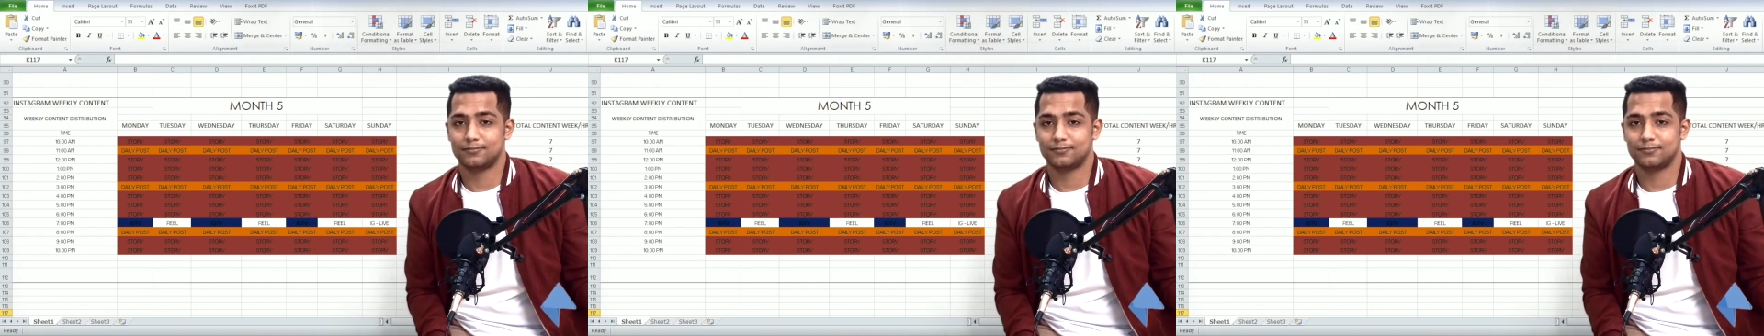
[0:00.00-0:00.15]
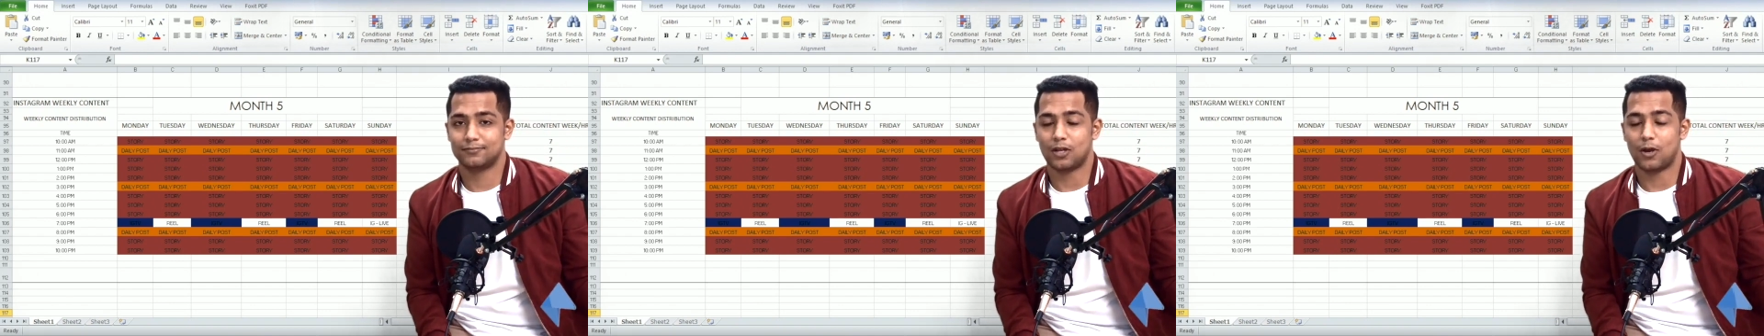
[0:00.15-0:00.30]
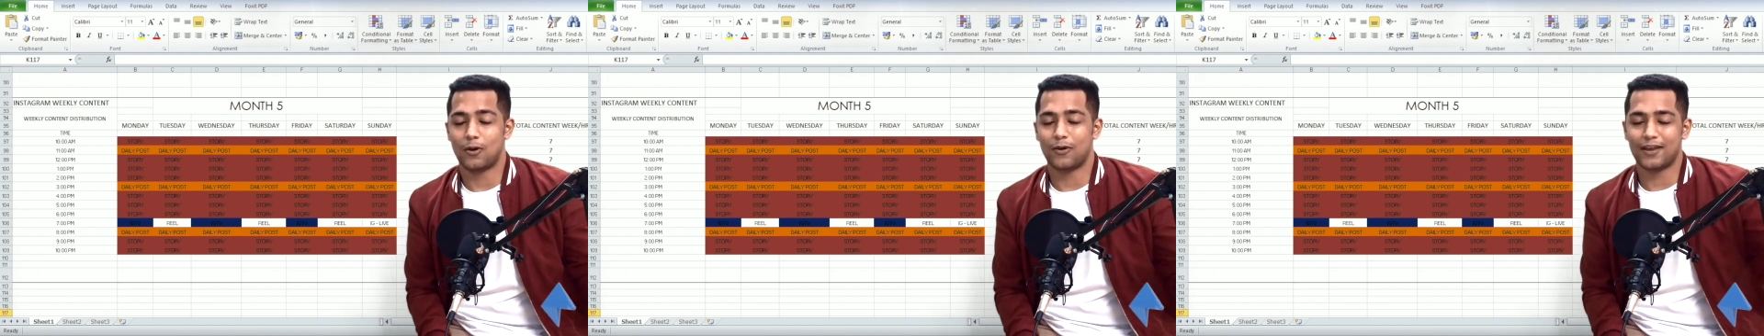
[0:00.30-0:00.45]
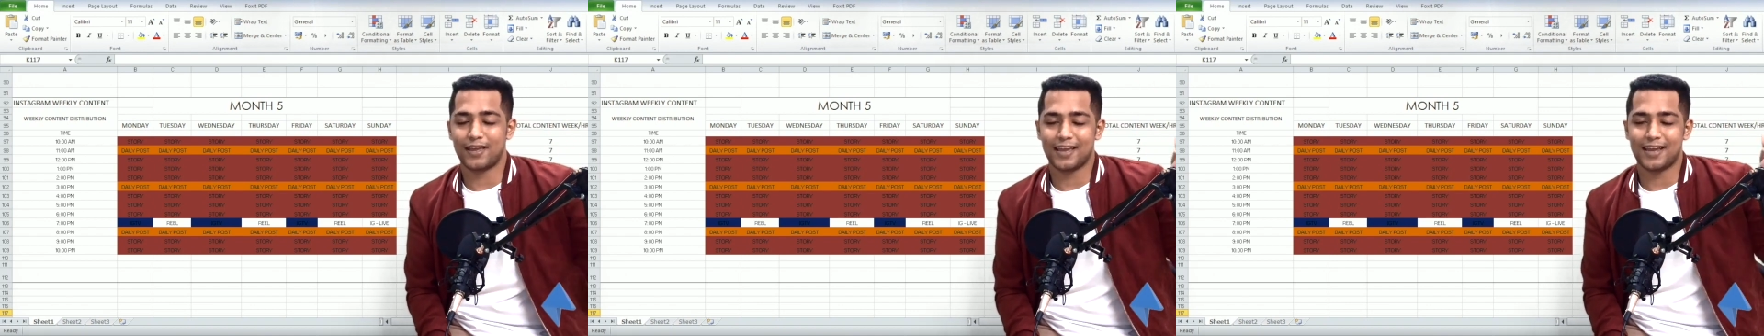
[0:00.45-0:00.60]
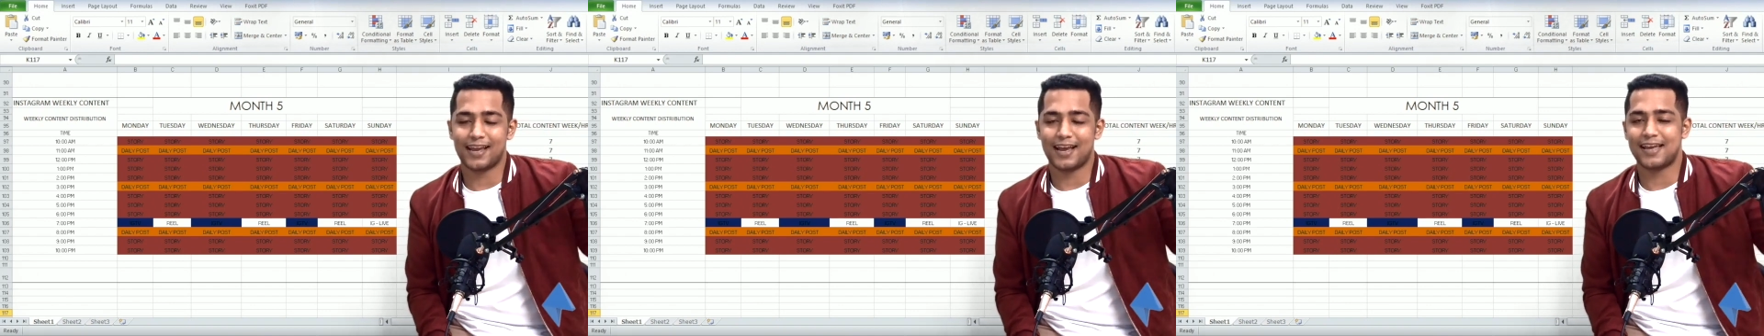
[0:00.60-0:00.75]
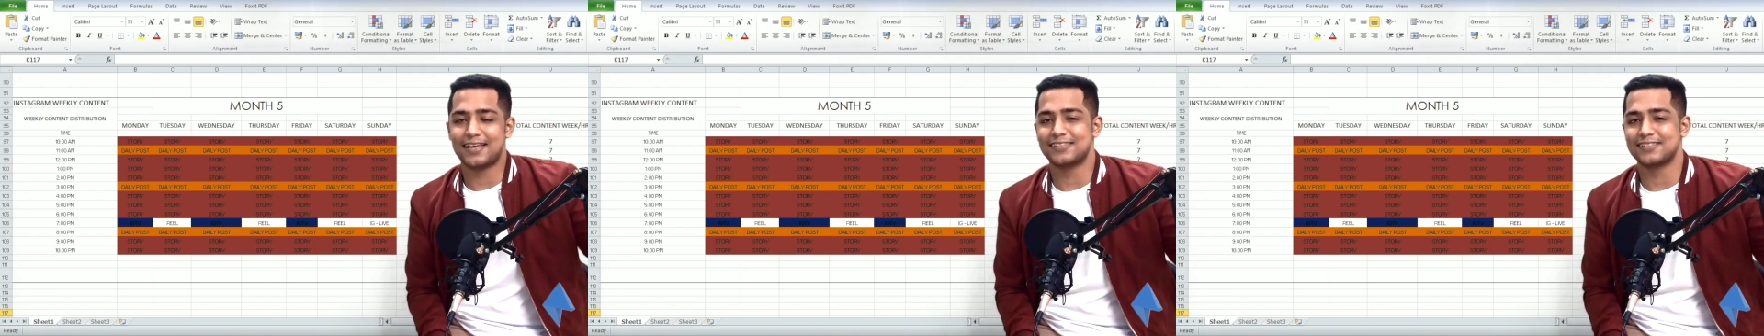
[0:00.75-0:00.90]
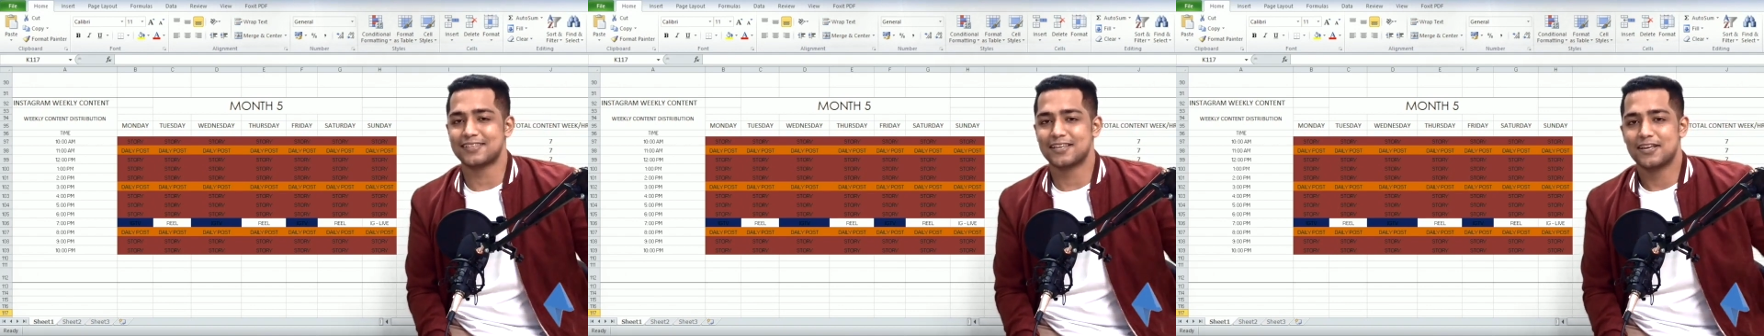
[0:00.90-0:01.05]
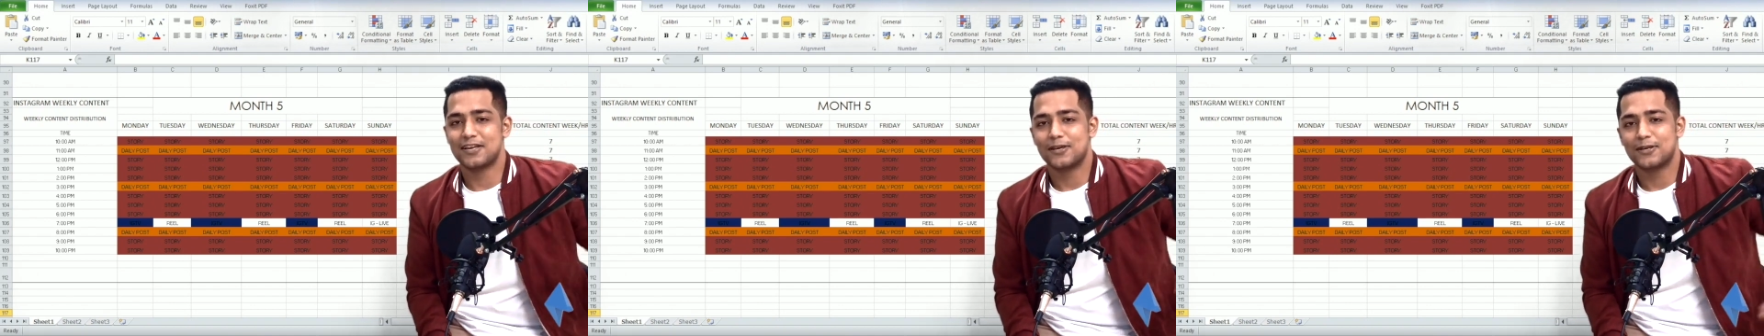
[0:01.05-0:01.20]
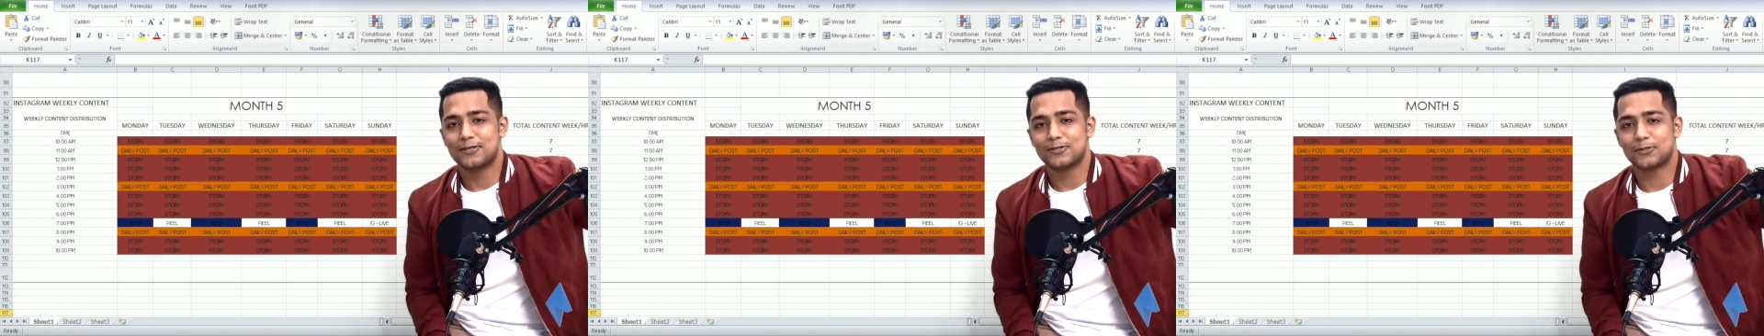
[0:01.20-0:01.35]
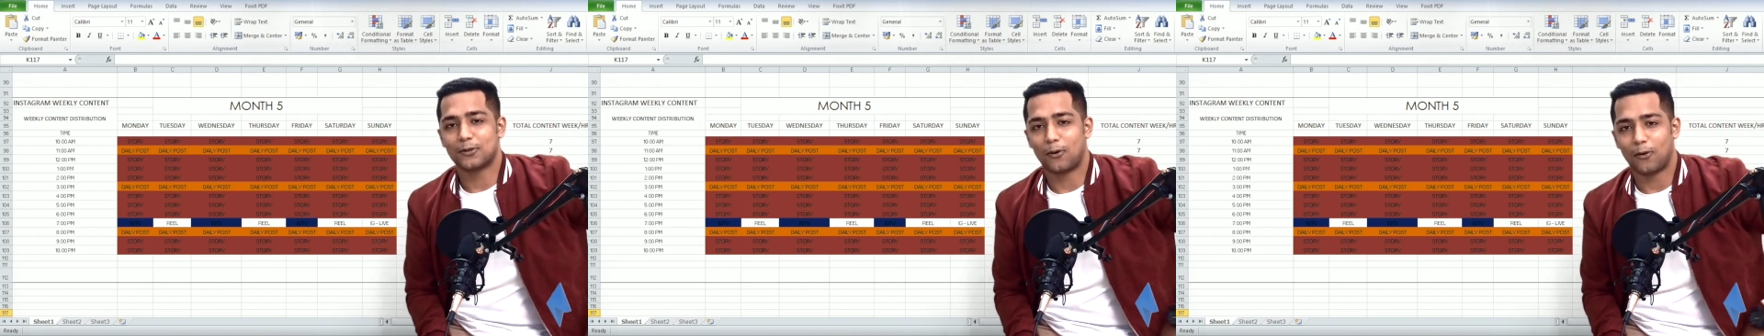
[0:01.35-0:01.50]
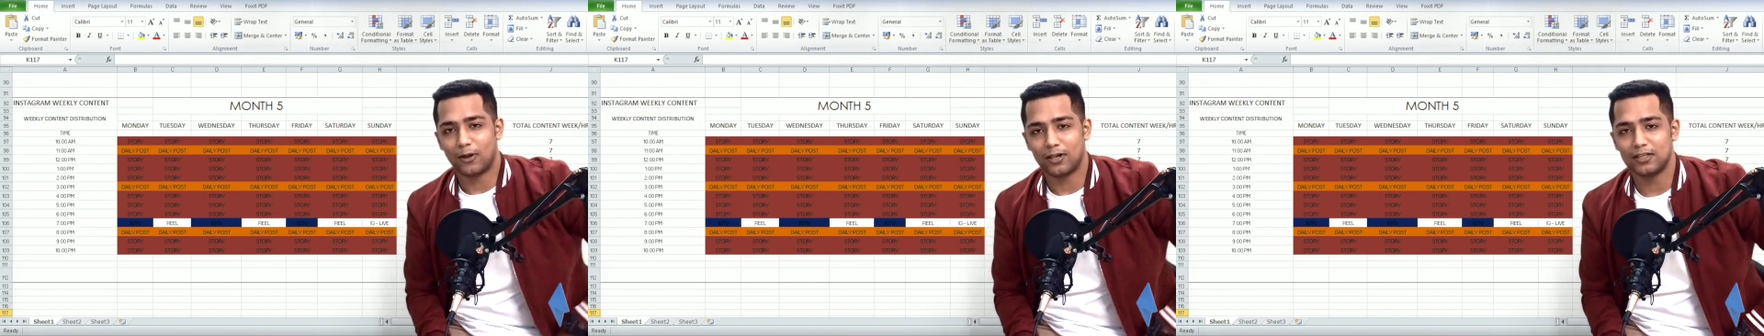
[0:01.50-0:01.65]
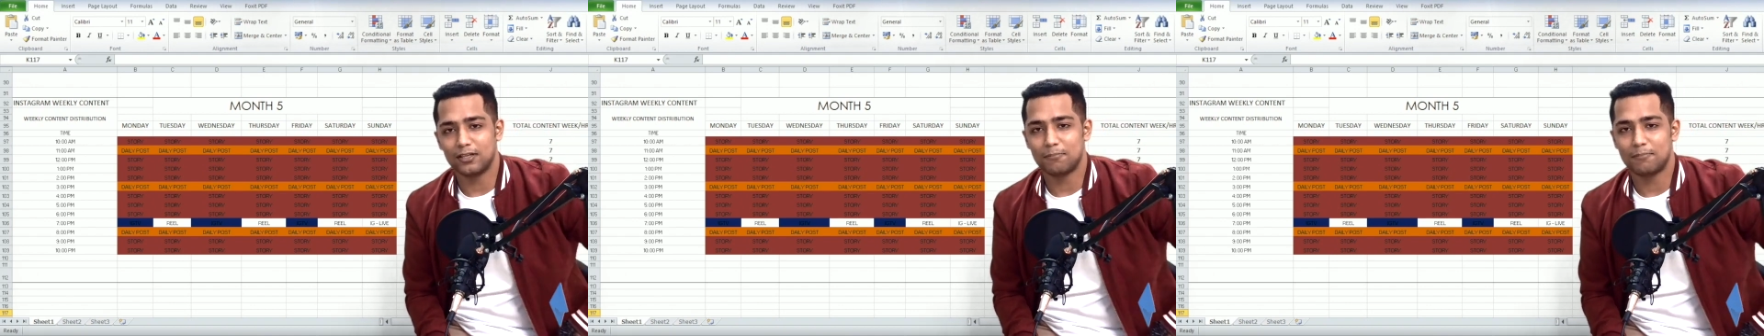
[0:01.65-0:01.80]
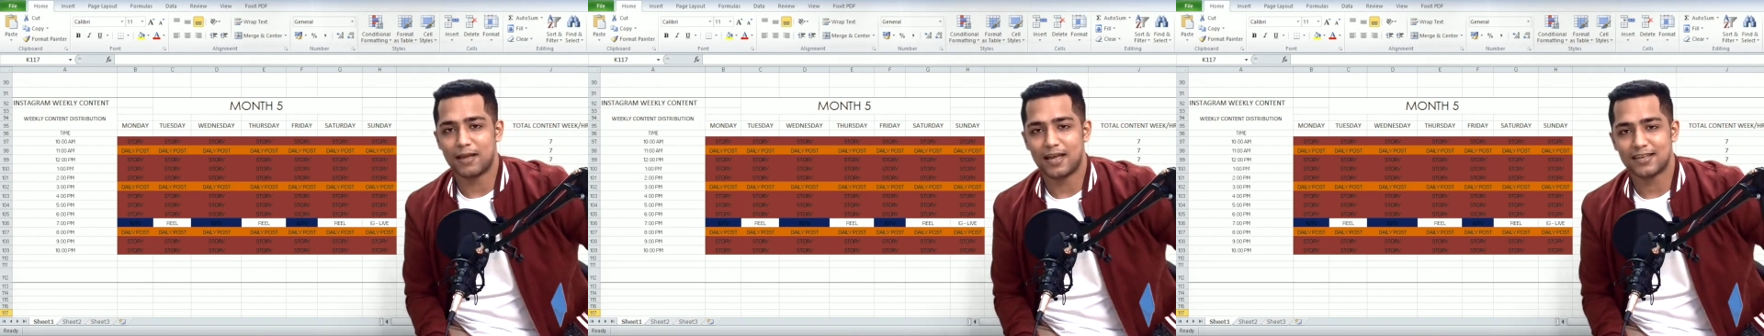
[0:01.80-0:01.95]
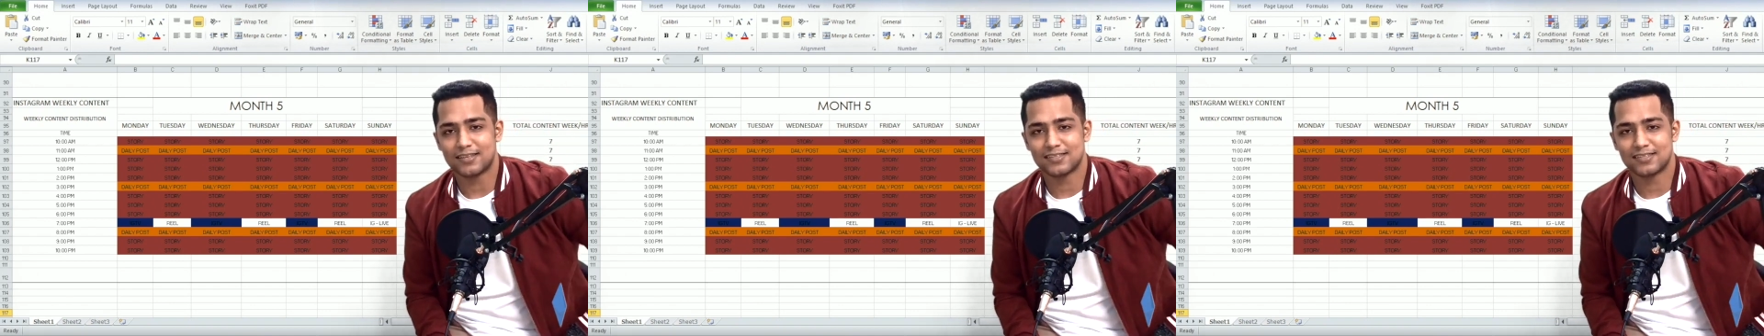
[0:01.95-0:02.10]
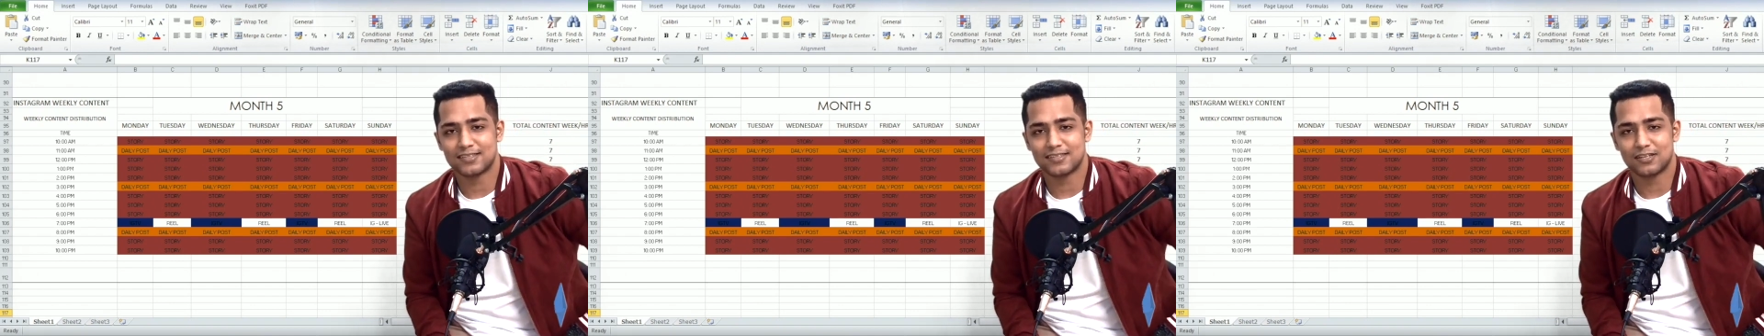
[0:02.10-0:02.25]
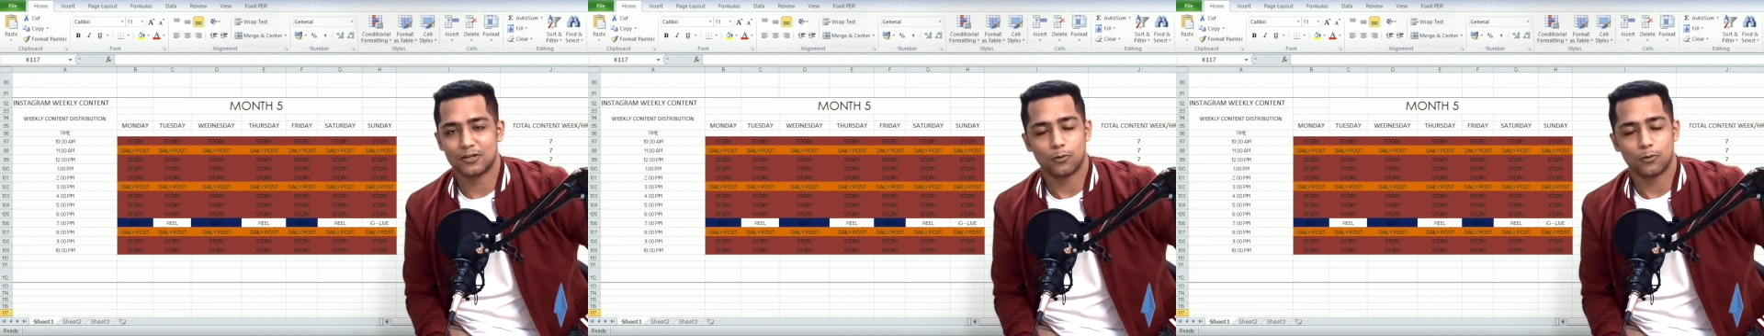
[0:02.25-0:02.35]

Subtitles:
Okay guys, so all the best.